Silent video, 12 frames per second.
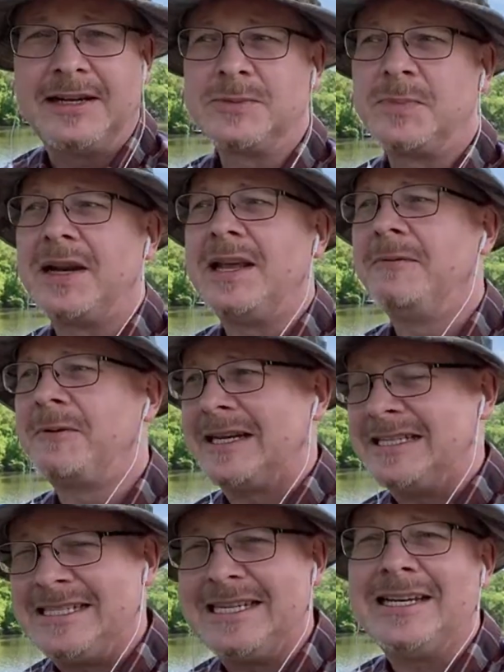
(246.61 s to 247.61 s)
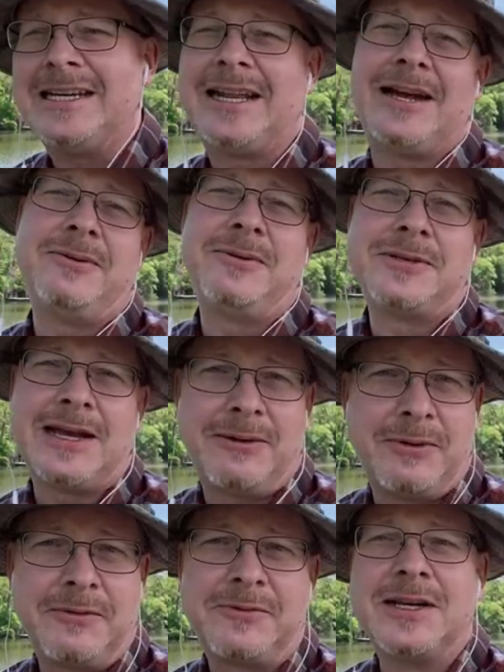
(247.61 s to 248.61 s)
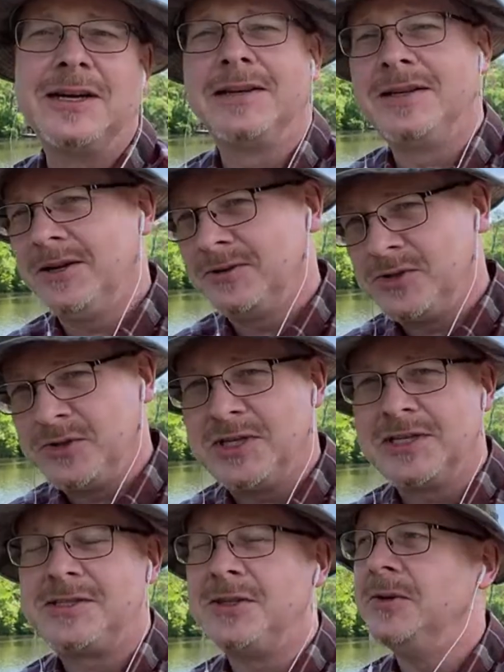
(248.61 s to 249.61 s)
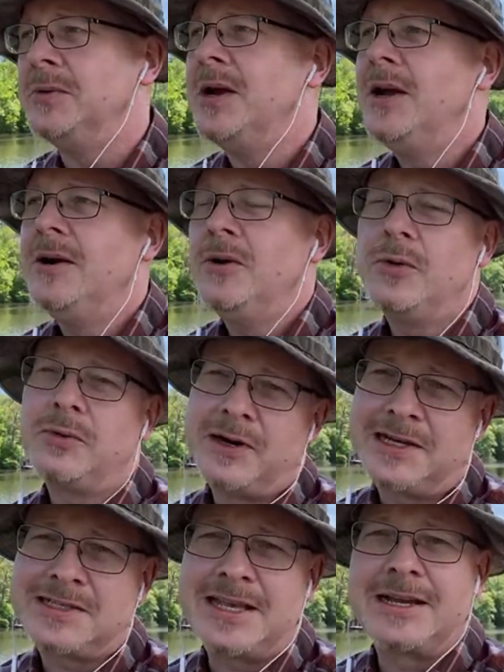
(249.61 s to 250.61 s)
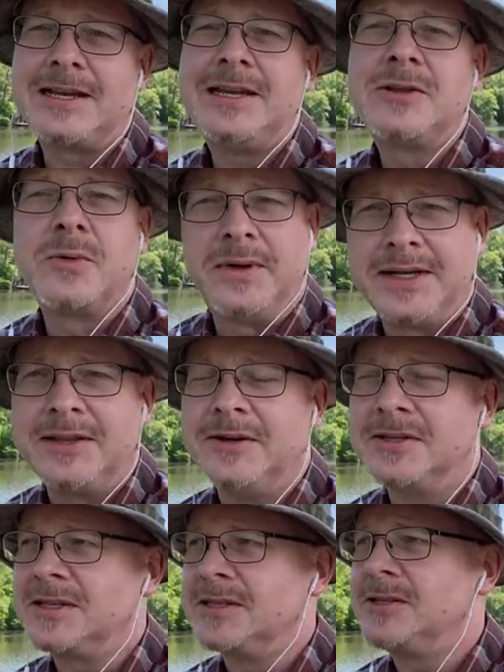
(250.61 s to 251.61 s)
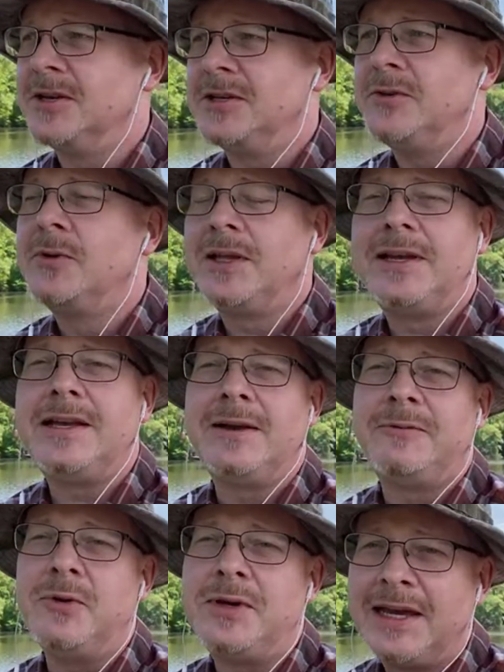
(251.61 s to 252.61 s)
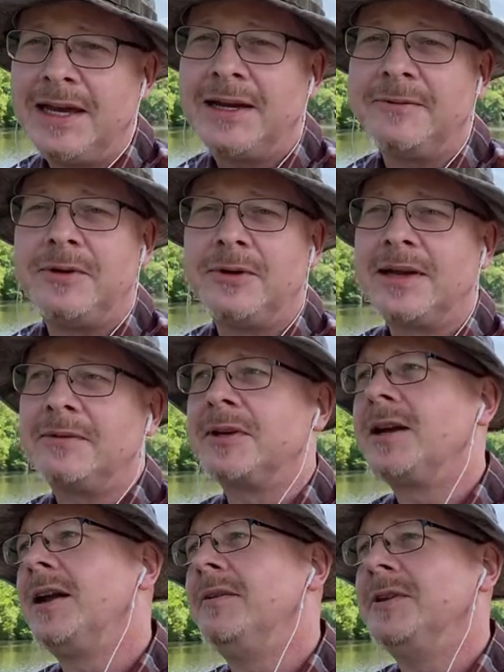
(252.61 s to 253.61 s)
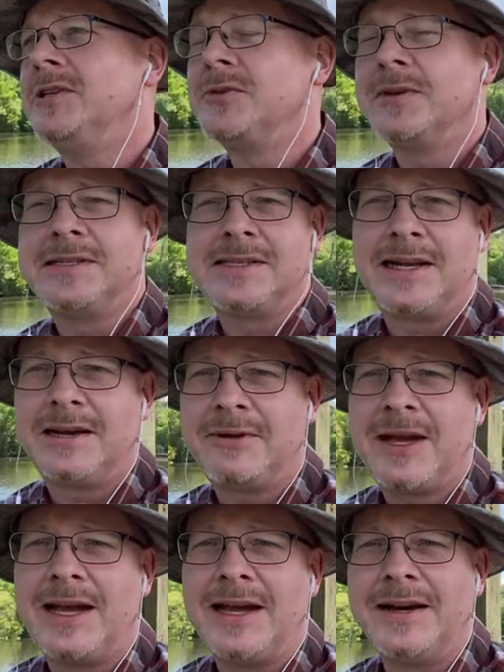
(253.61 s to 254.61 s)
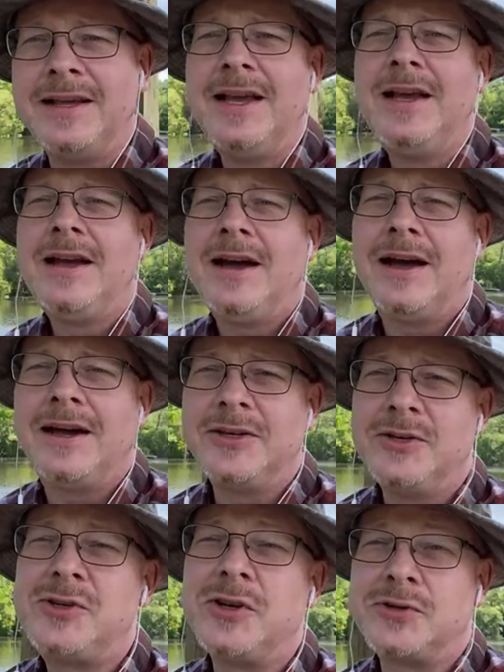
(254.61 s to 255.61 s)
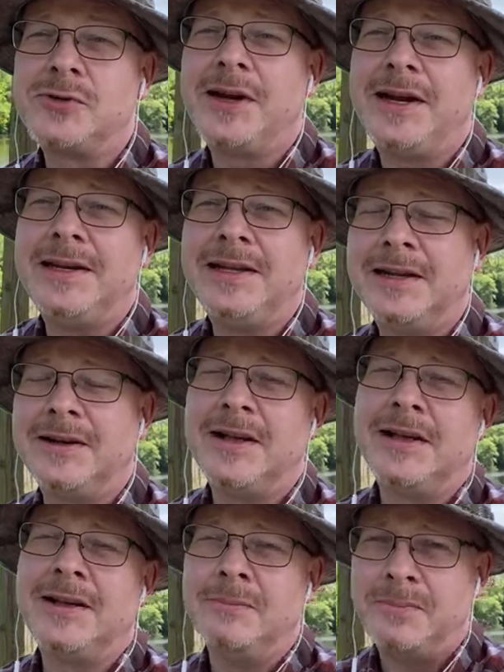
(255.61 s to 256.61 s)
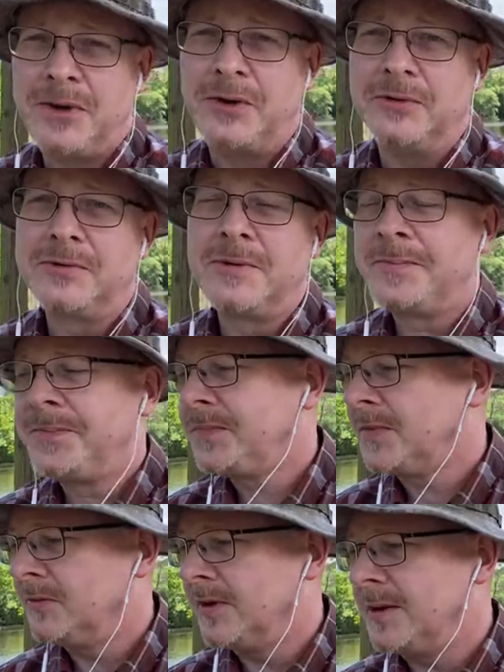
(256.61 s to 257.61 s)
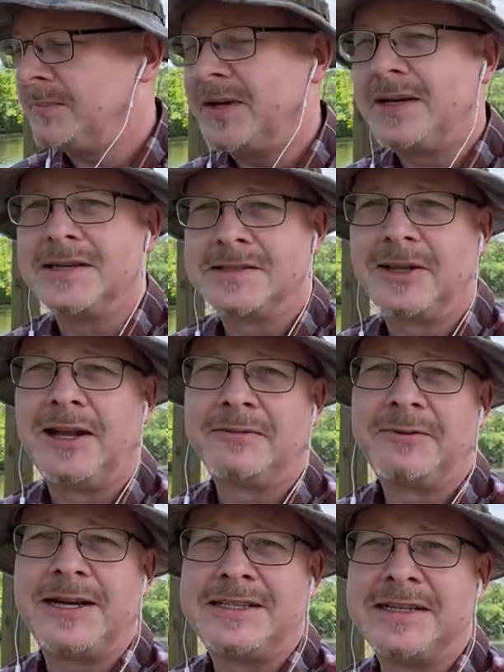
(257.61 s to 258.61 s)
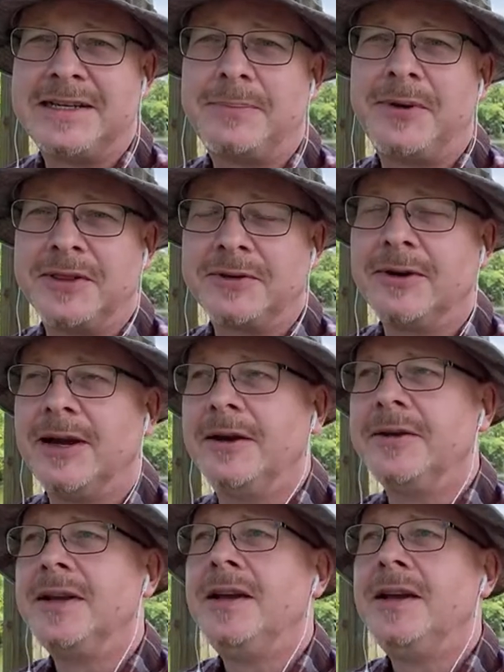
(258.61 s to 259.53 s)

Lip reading: But if I did, I would have done, jiu-jitsu or wrestling. Either one of those is good. You really, if you don't have the kind of injuries that I've had, you should train in both, right? Because a lot of fights end up on the ground.